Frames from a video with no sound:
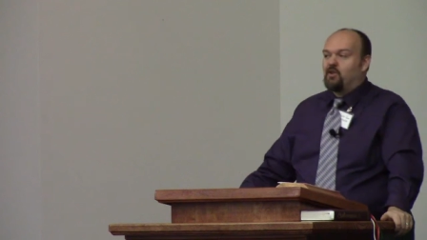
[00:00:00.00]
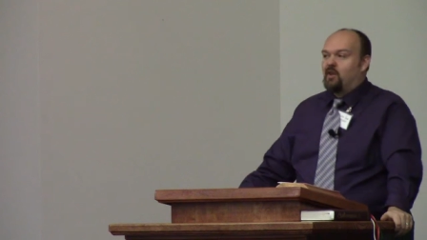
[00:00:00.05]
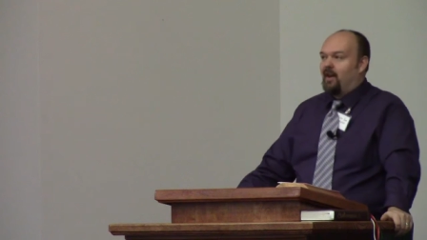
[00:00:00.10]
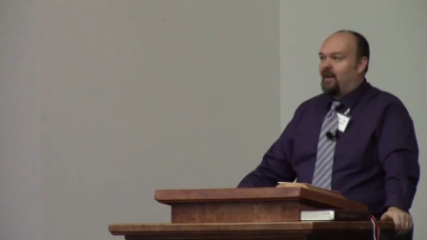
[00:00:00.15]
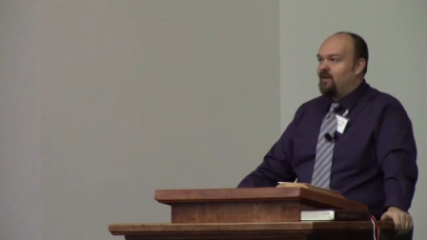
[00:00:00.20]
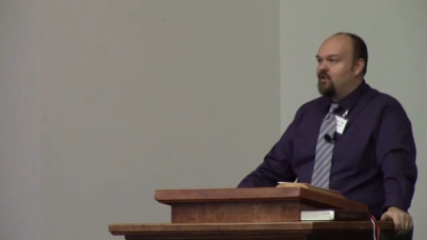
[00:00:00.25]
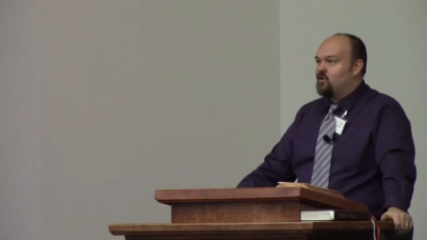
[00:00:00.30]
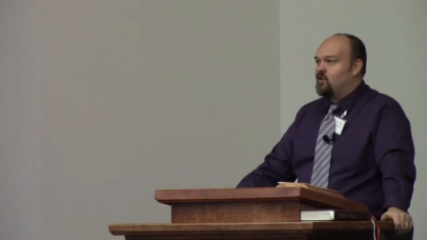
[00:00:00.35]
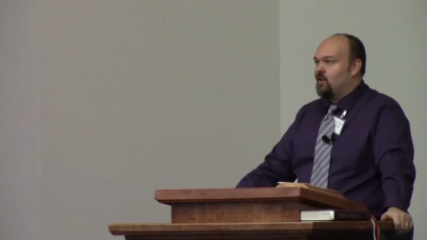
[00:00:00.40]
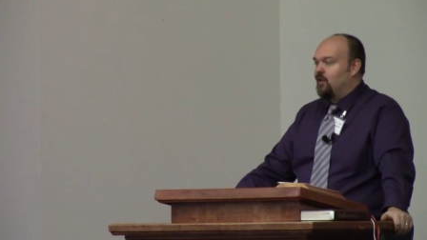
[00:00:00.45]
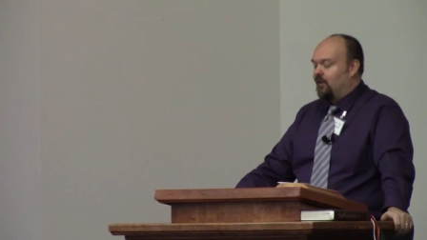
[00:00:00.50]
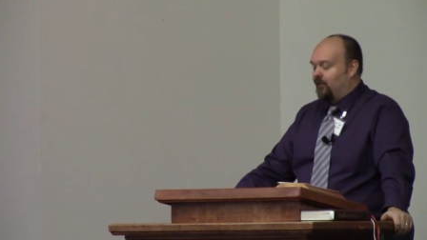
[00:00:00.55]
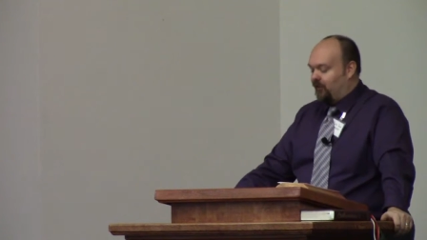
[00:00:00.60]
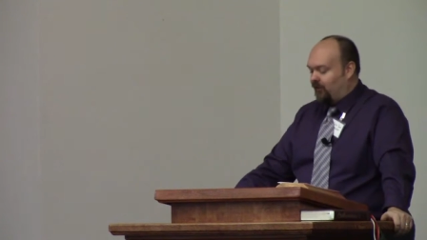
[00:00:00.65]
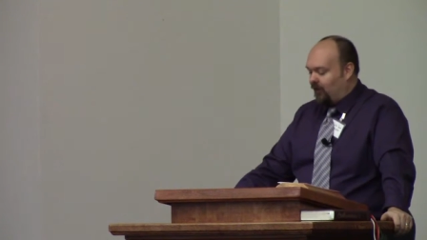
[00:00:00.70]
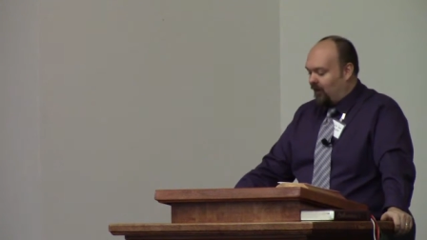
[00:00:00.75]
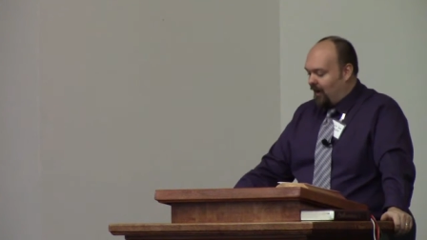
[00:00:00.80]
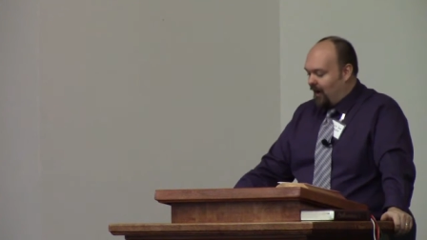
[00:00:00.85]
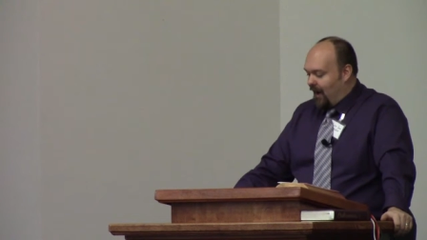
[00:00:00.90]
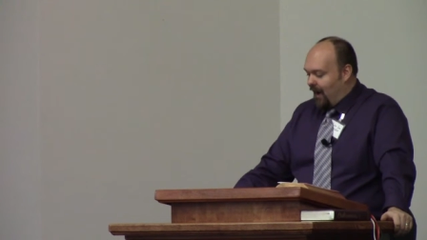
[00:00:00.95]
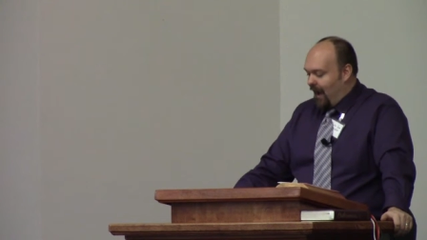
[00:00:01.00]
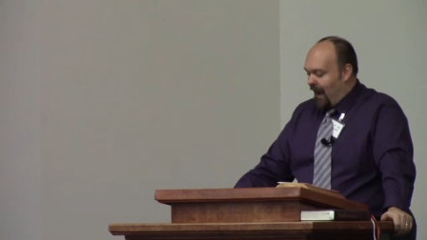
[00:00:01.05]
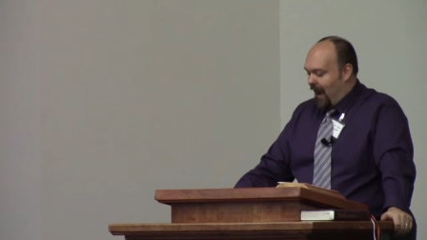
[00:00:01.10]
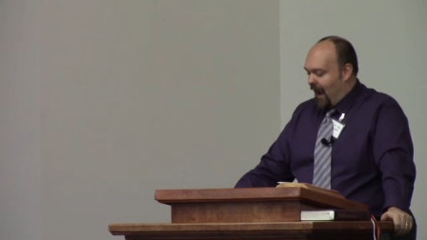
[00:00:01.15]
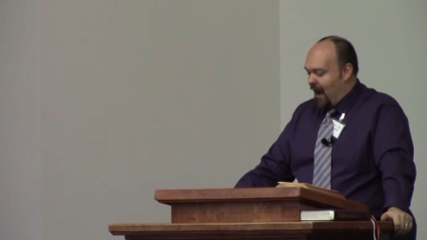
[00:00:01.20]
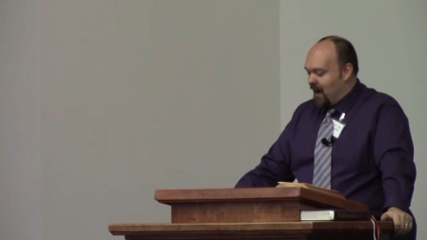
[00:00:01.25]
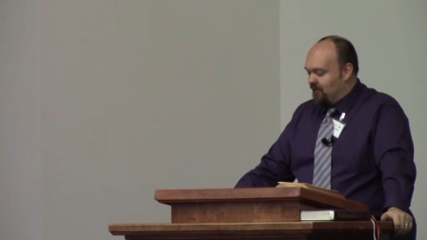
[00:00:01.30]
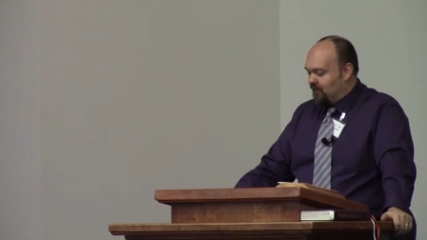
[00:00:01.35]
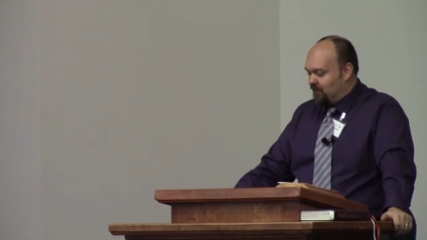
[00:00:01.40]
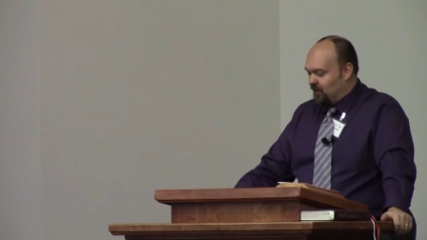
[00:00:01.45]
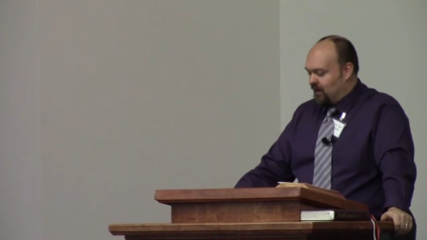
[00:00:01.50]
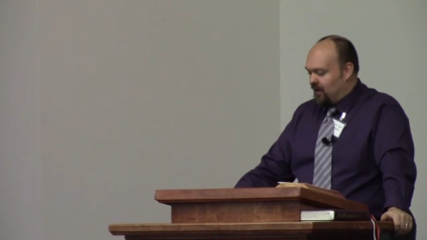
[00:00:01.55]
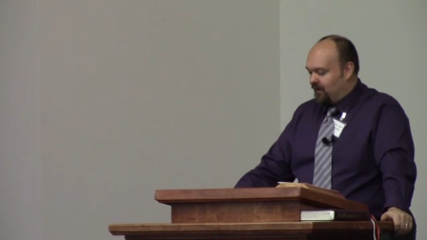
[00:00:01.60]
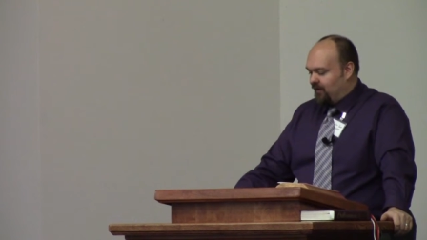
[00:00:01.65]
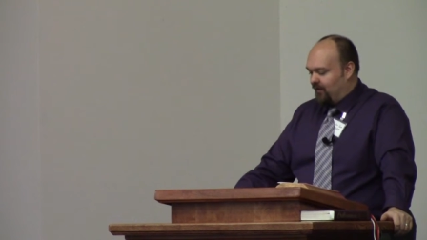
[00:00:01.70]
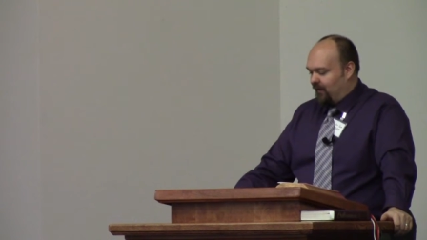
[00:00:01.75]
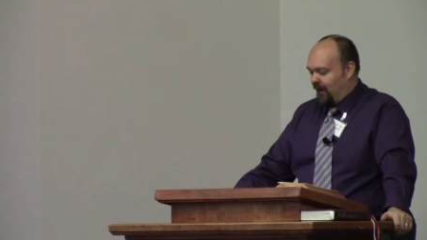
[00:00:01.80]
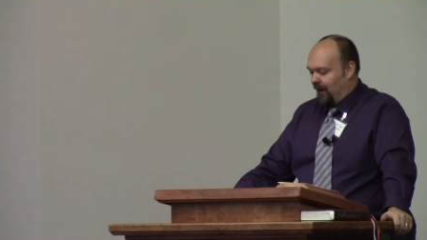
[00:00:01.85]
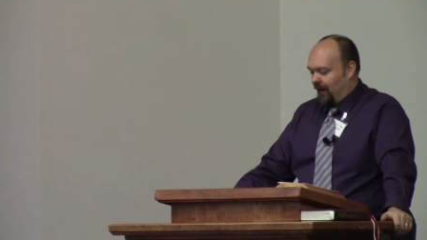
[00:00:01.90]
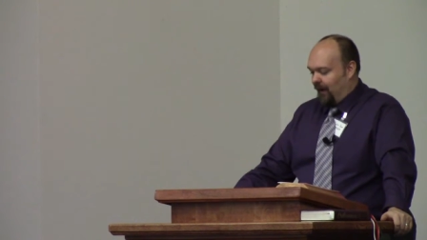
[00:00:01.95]
changes
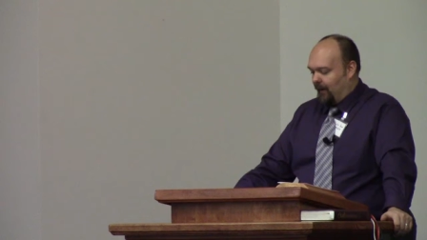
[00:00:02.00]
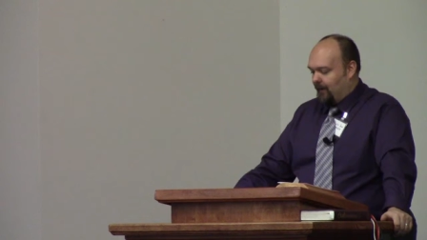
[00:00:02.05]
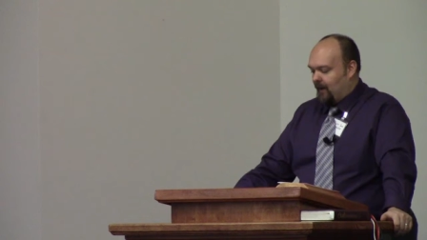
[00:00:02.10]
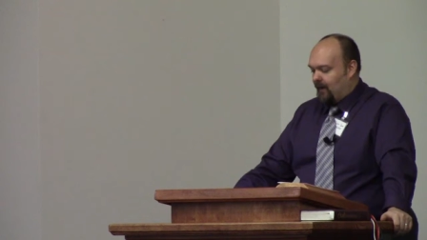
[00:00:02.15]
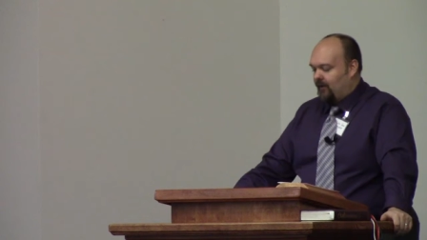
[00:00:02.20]
everything.